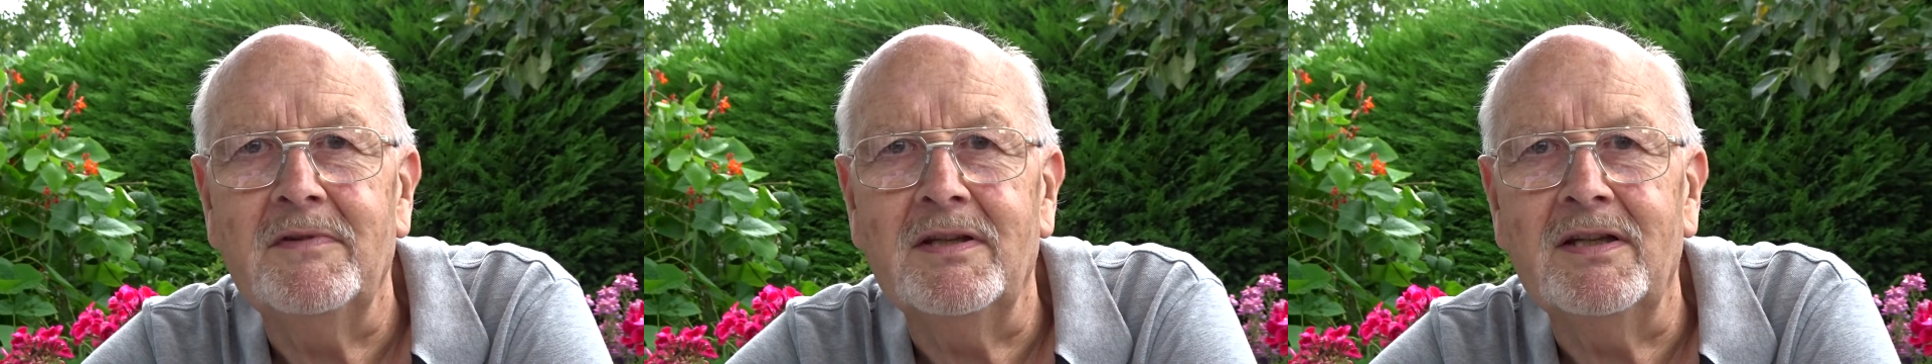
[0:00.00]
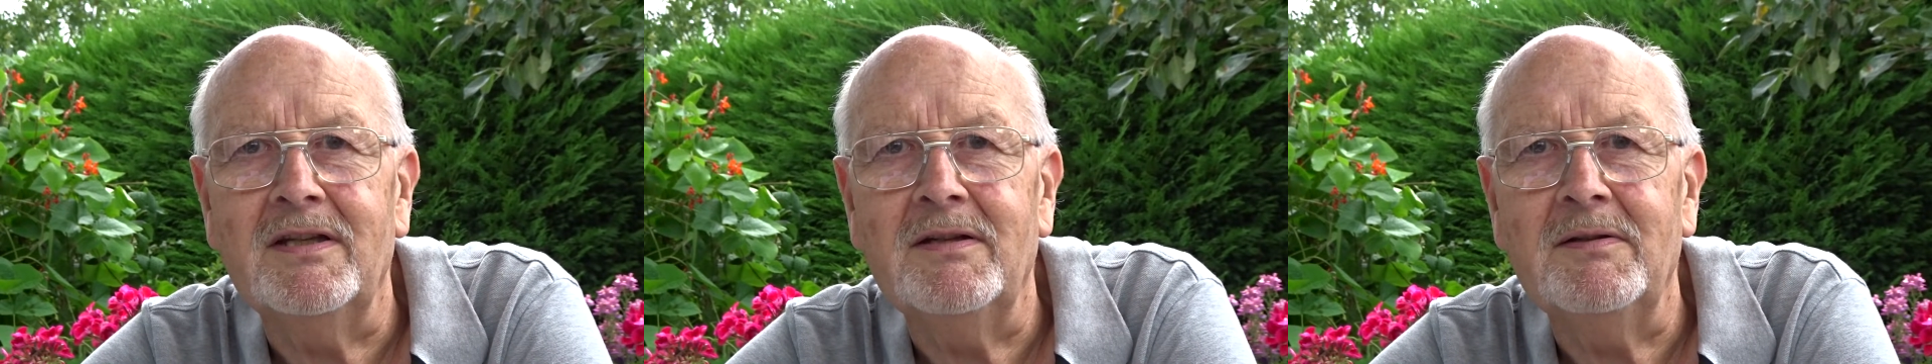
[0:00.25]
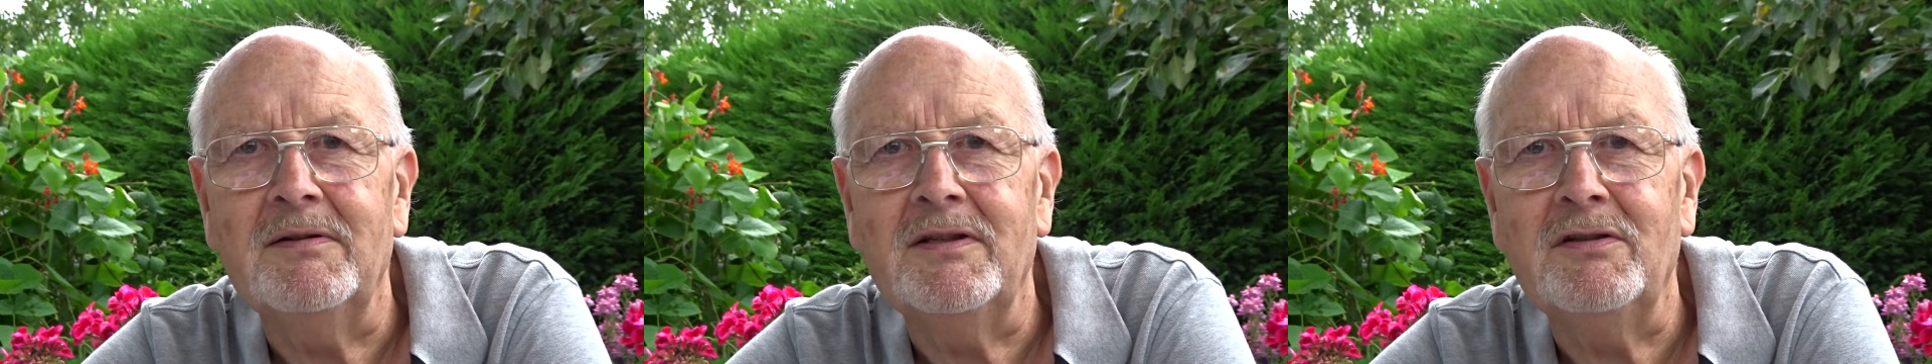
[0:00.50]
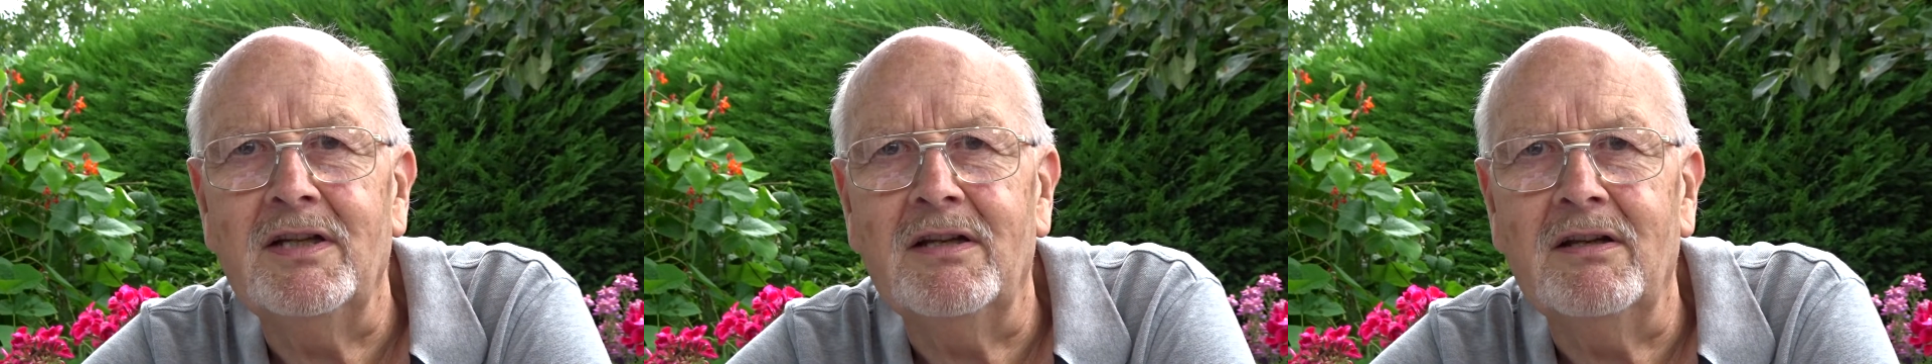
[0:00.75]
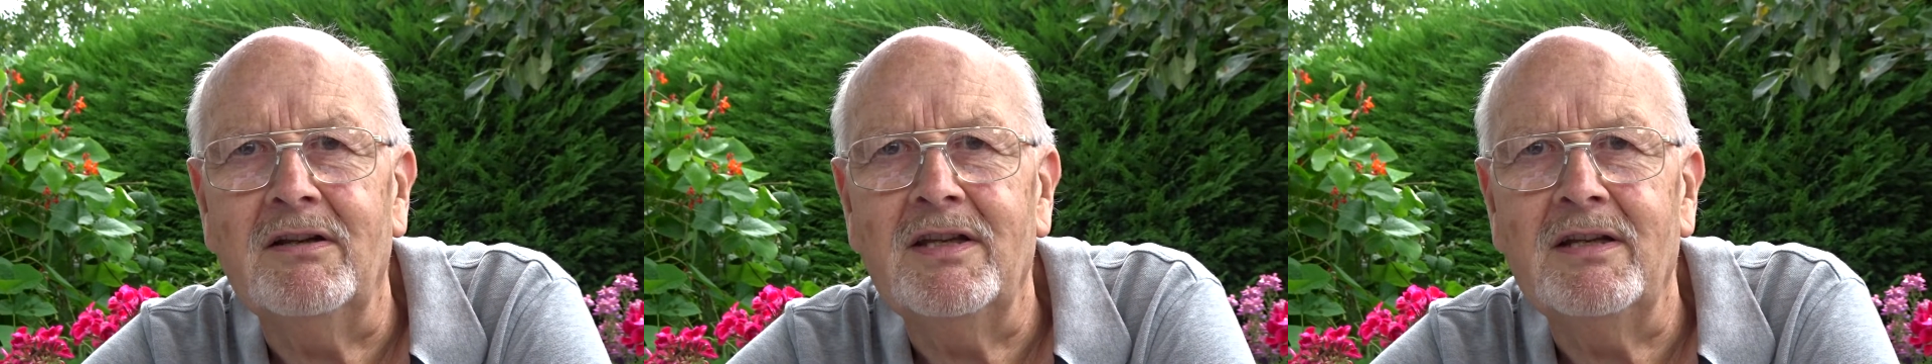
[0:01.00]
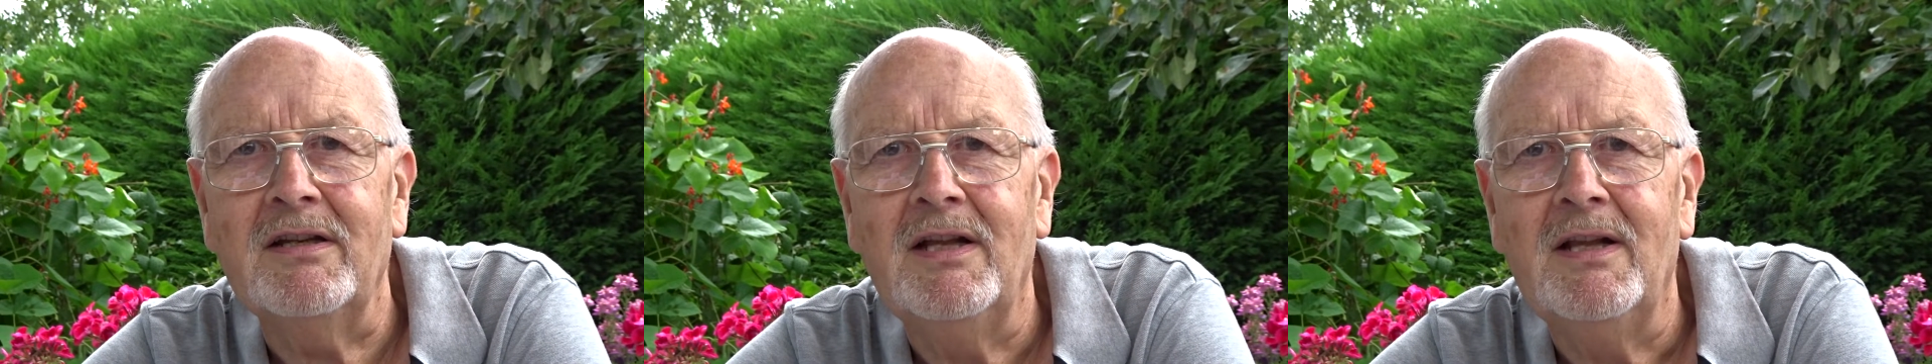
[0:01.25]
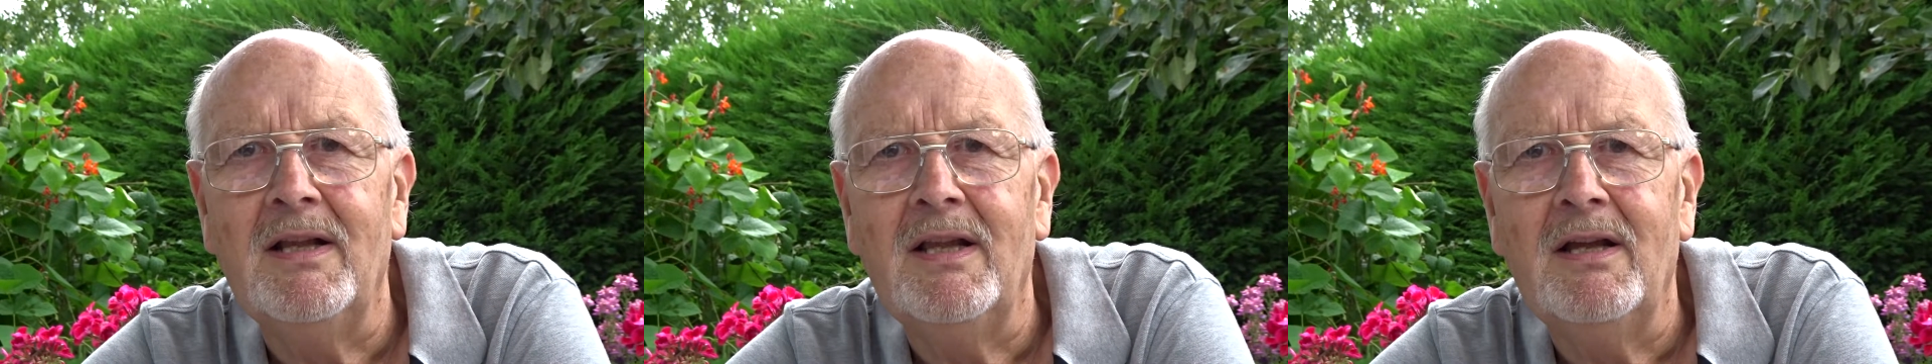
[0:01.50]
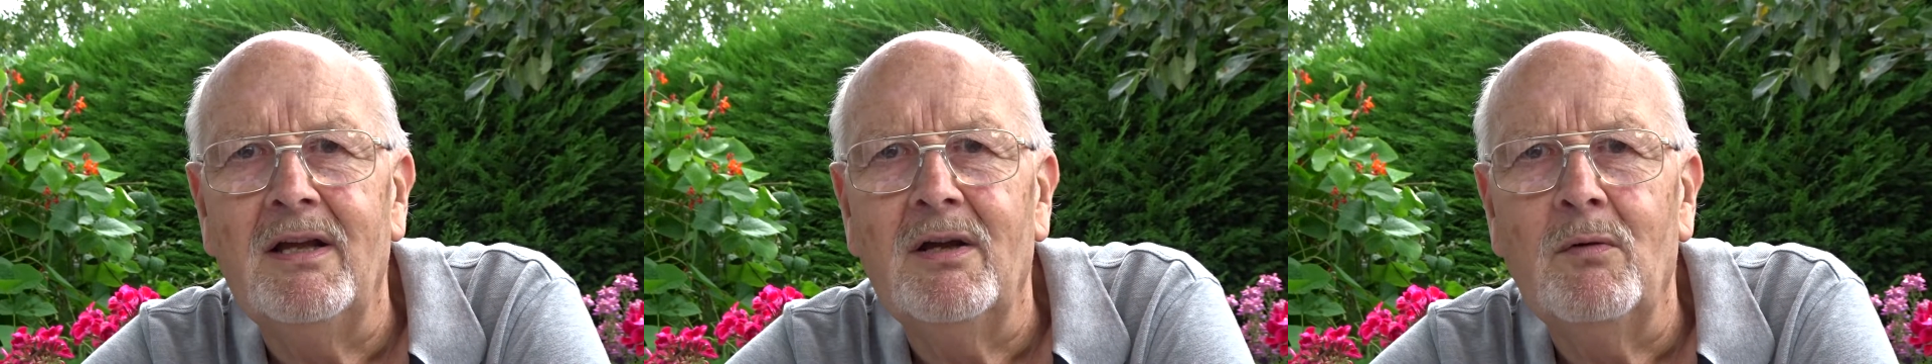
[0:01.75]
Uh, I think
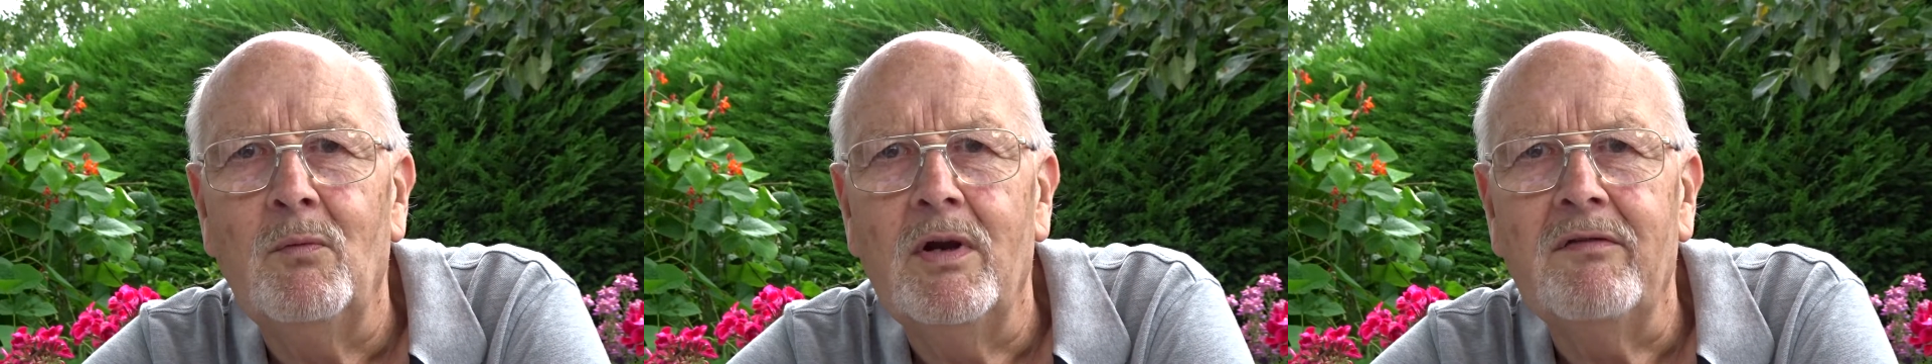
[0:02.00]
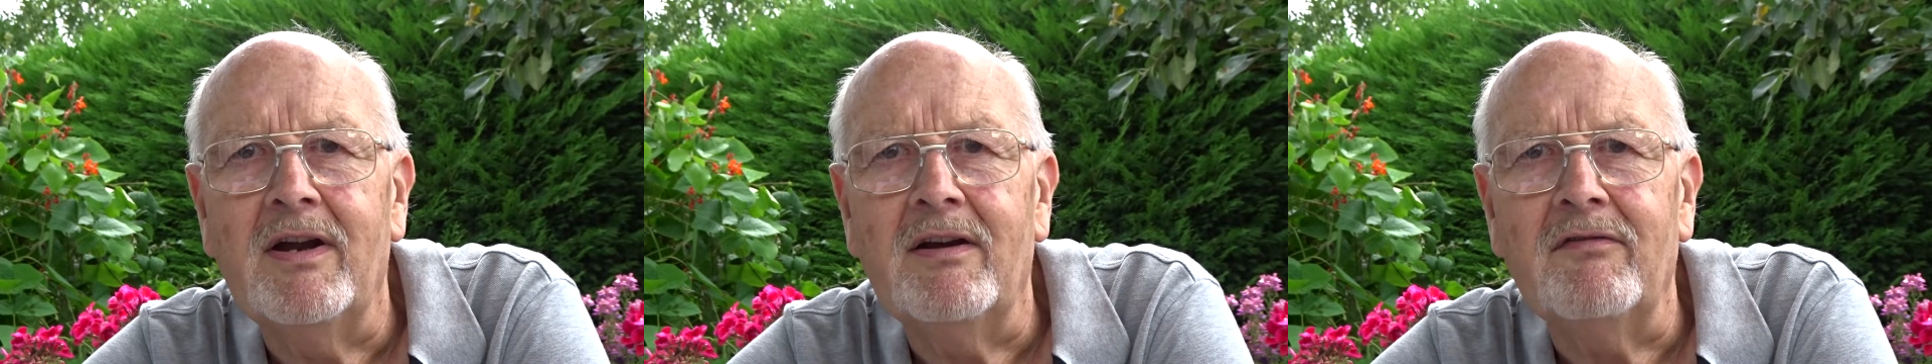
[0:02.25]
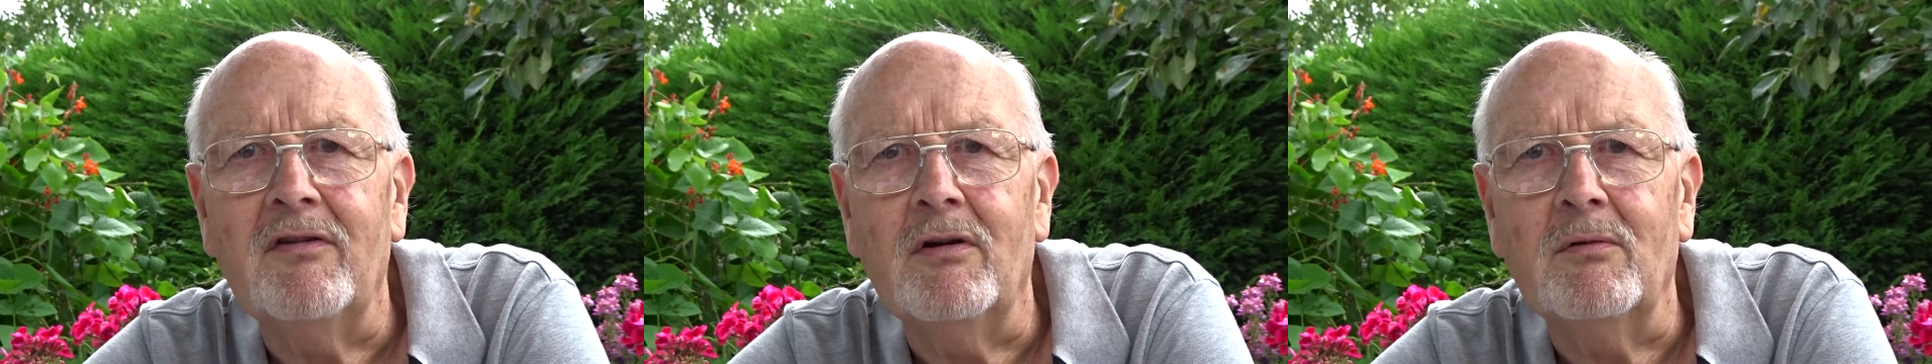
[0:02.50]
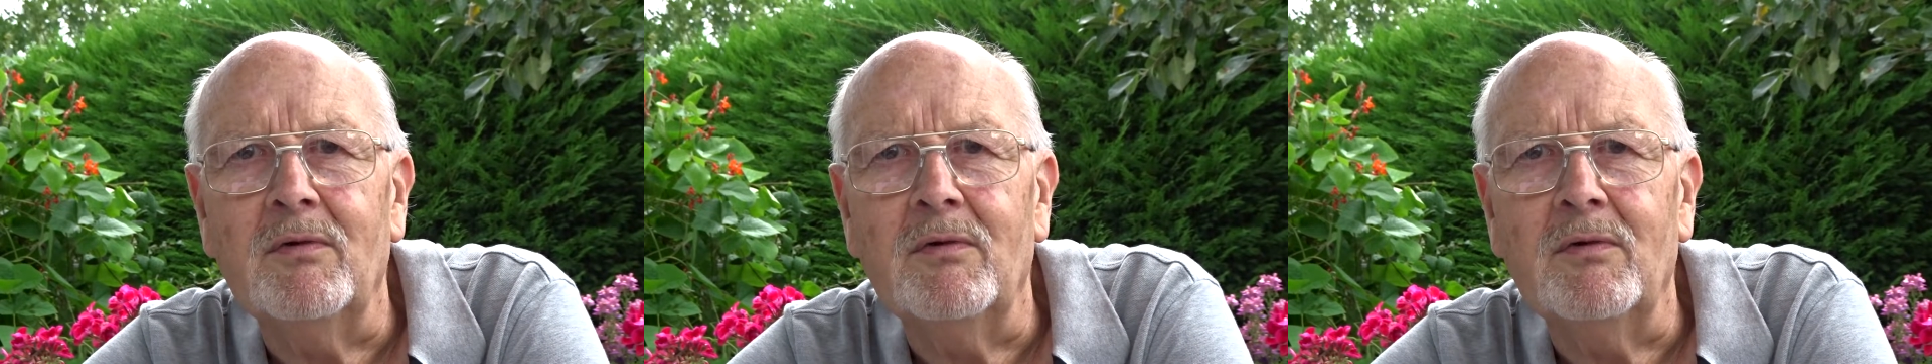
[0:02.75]
one of our flock